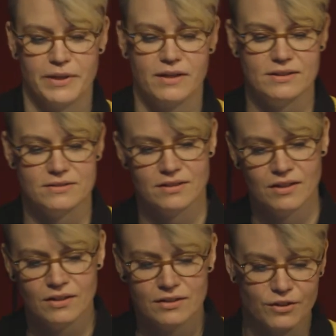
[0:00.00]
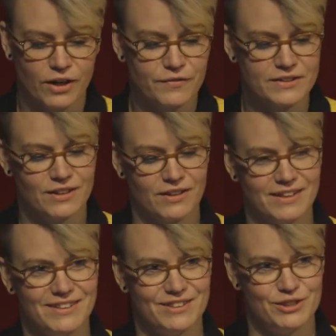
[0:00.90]
because the graph is
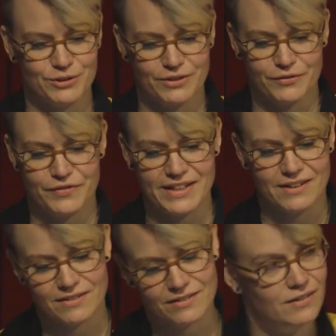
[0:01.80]
connected to the feed